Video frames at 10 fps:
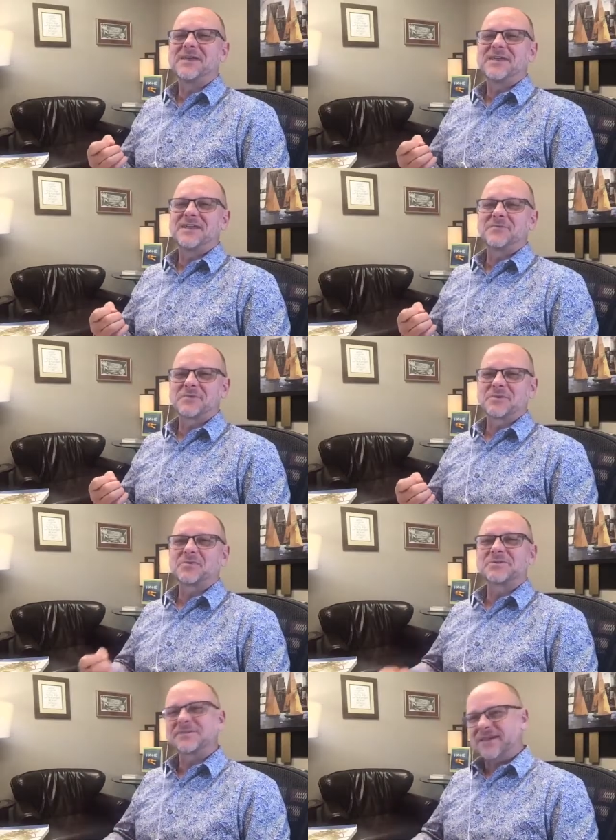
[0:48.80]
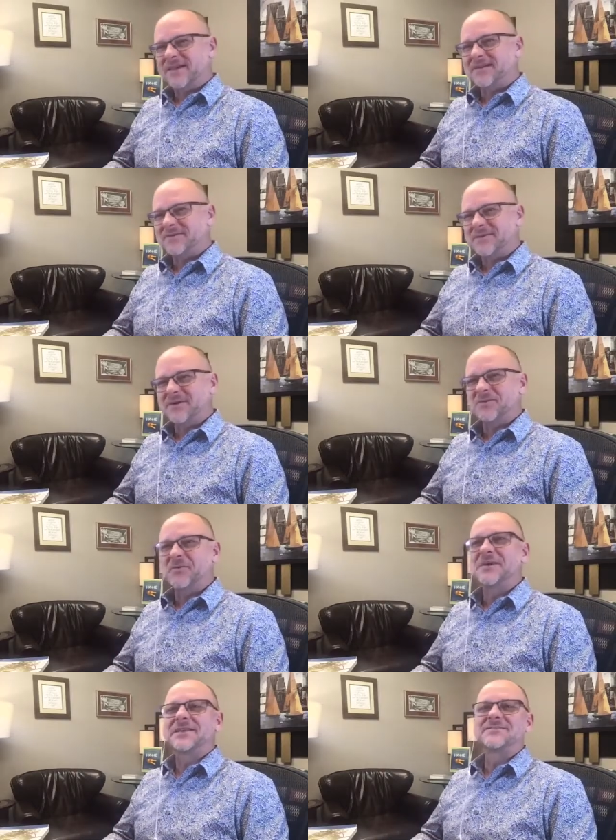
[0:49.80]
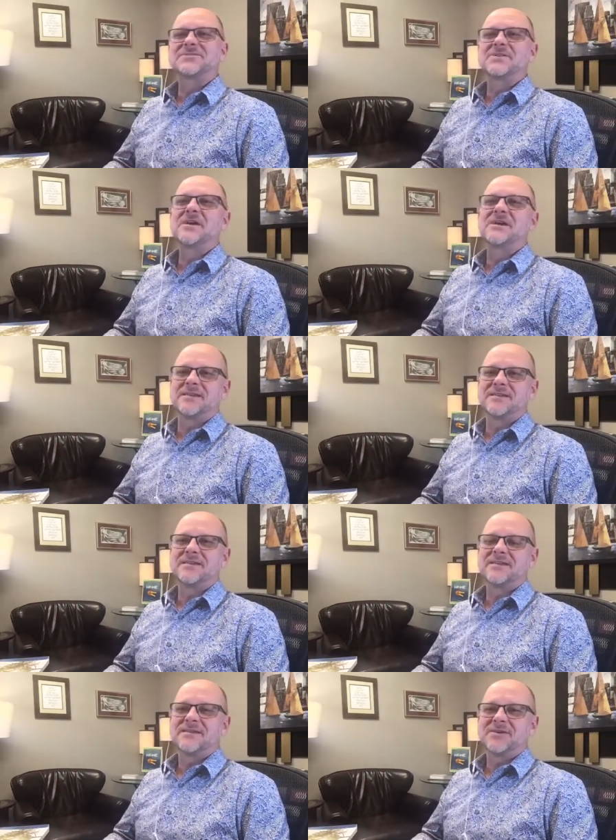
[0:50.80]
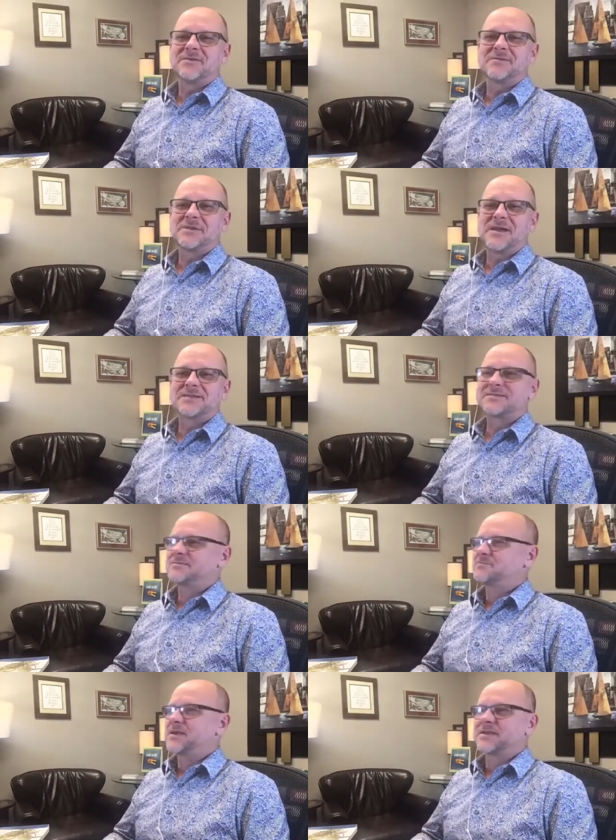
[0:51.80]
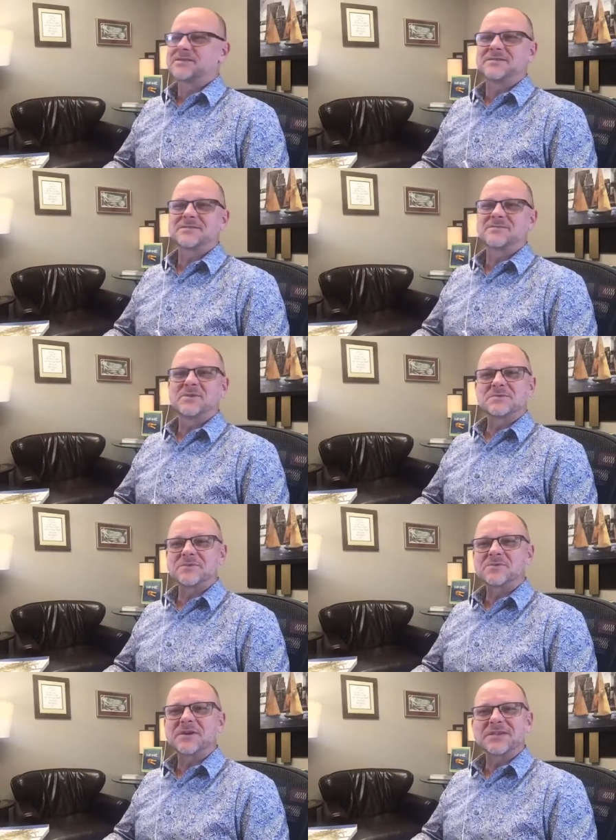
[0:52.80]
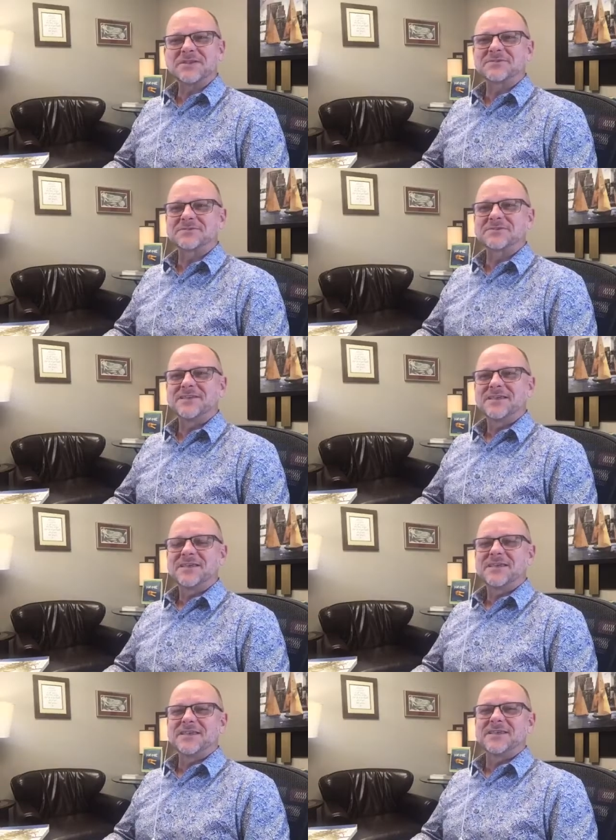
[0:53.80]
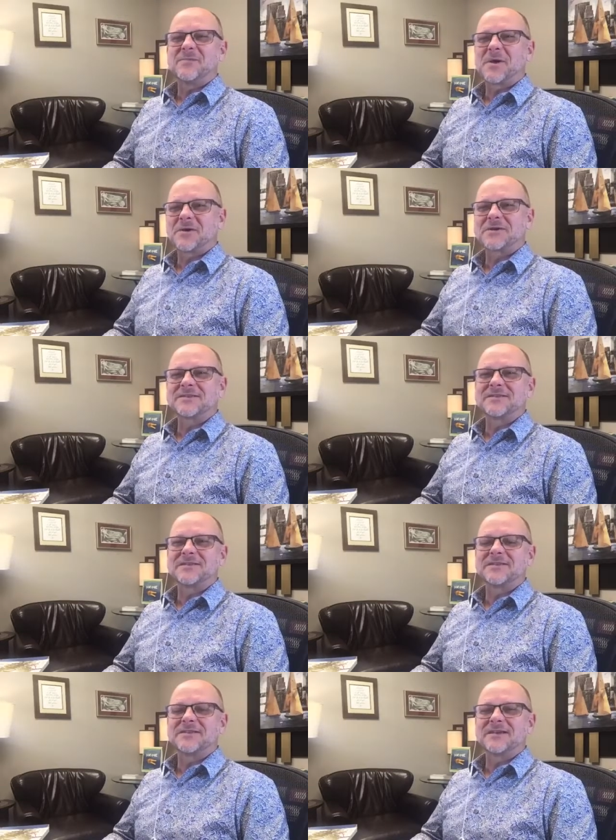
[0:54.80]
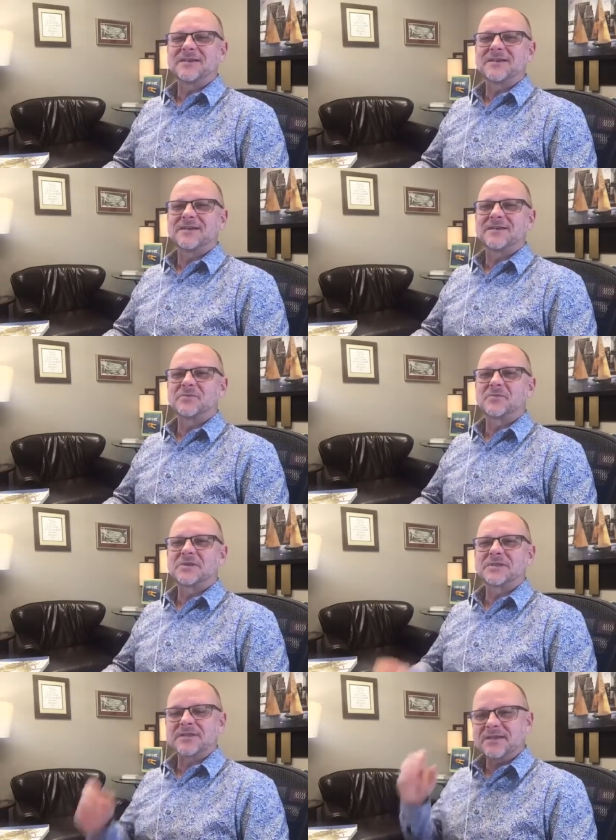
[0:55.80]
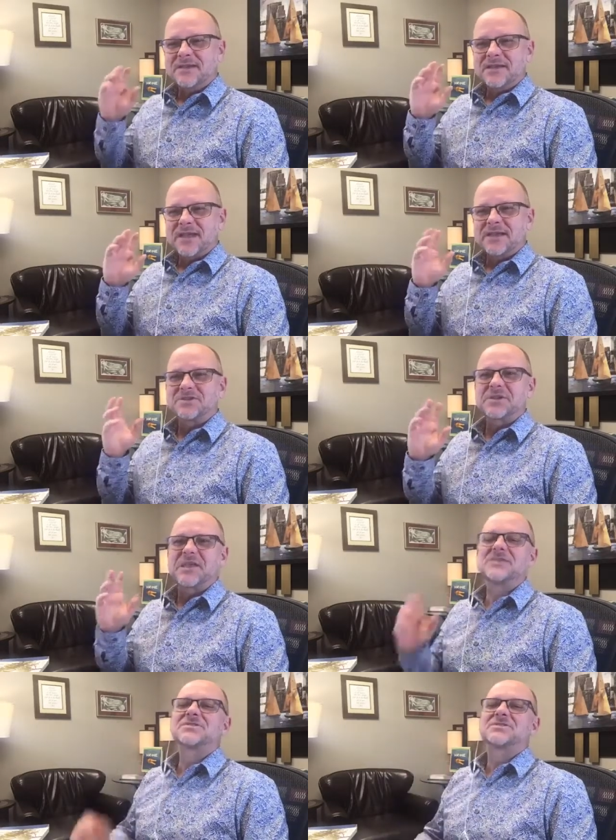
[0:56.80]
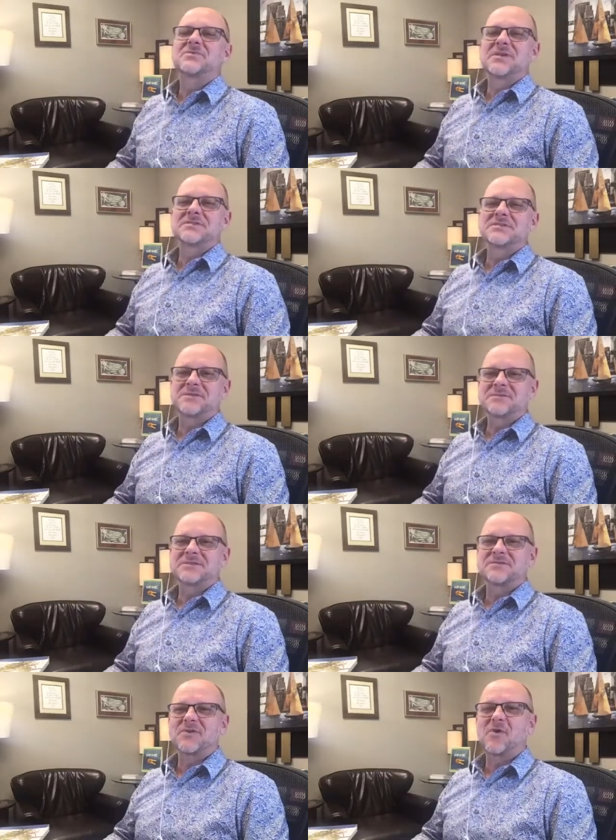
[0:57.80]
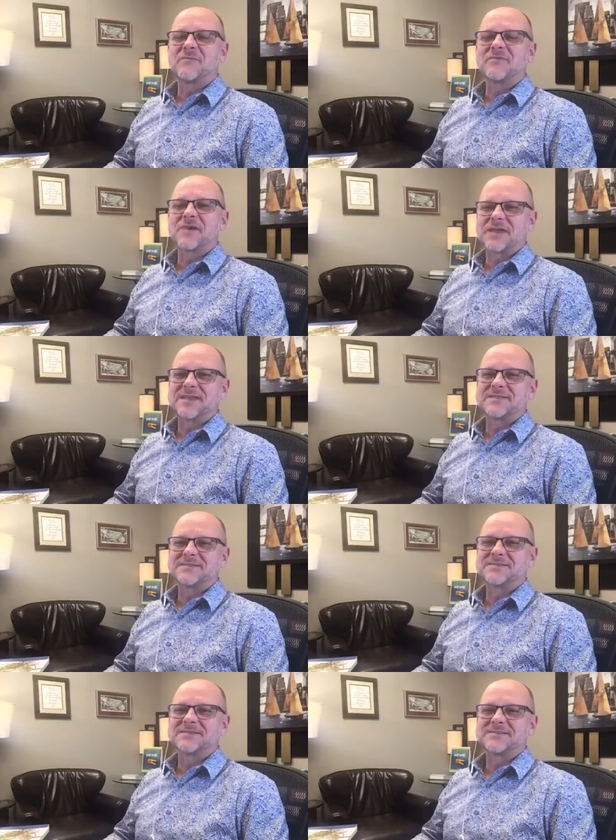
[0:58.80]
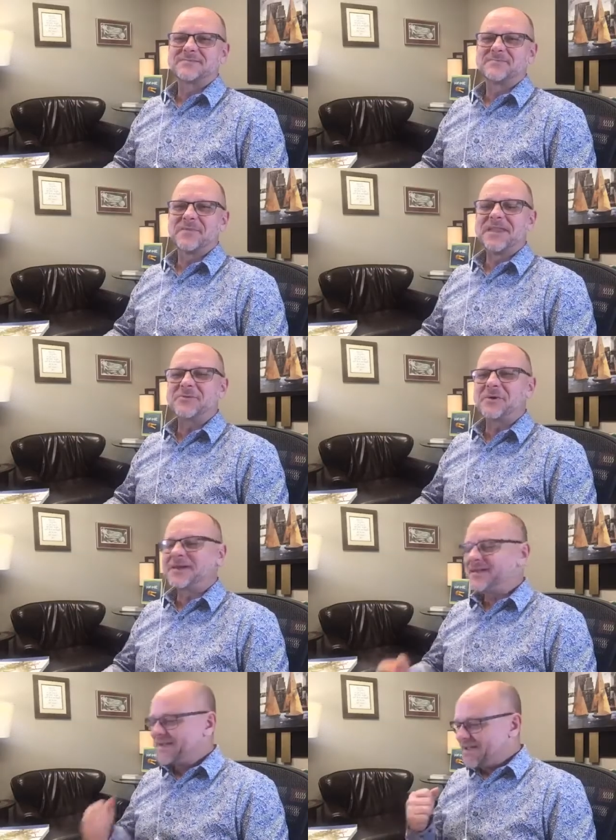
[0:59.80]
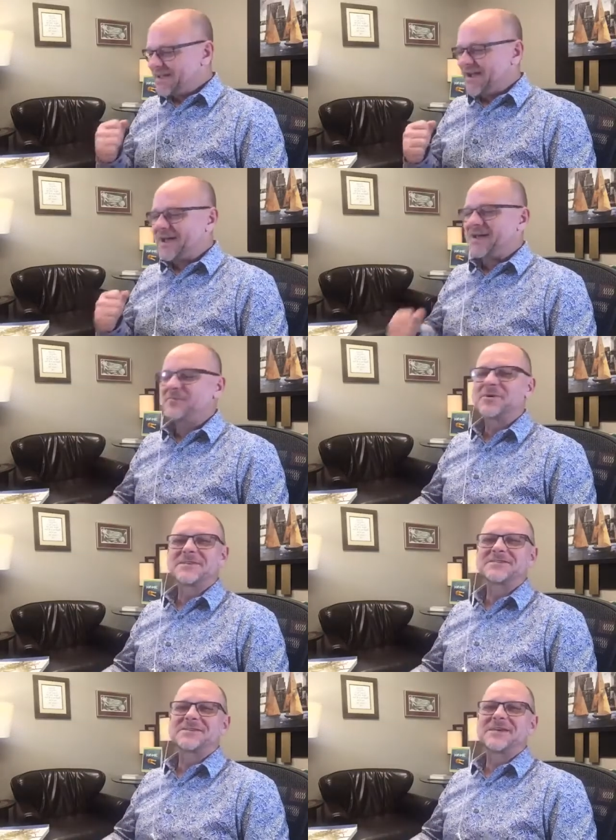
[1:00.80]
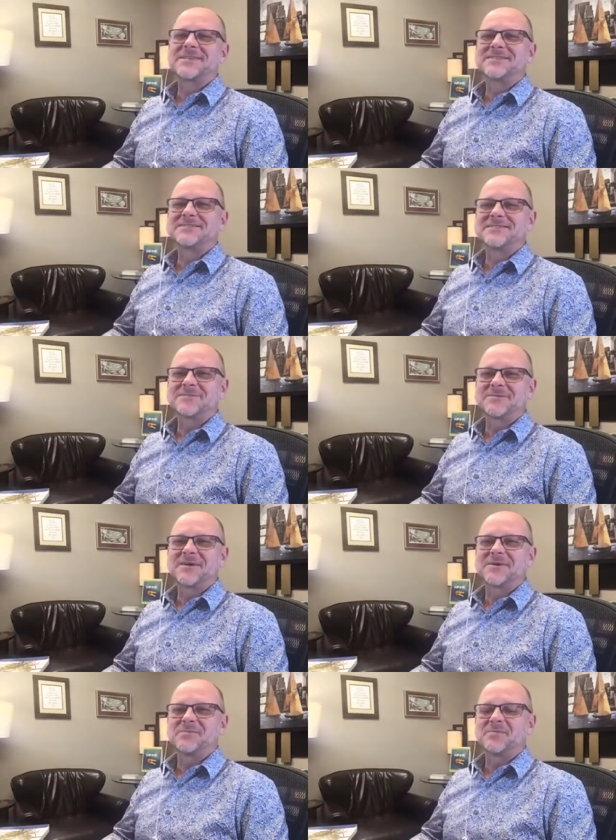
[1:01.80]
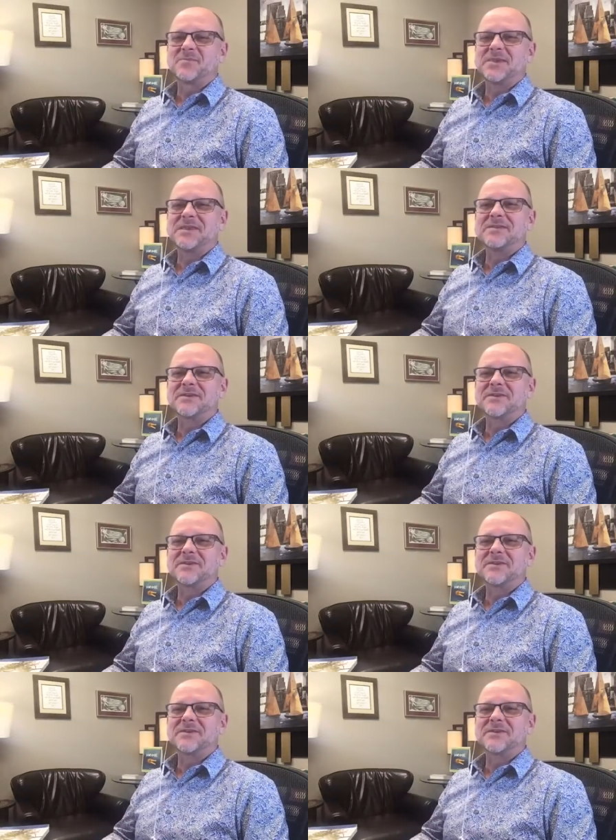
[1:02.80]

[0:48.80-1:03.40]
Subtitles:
and really appreciate what he's done over the last, my goodness, it must be 20 years in American really education around the subject of home finances. Anyway, I'm pretty excited to be there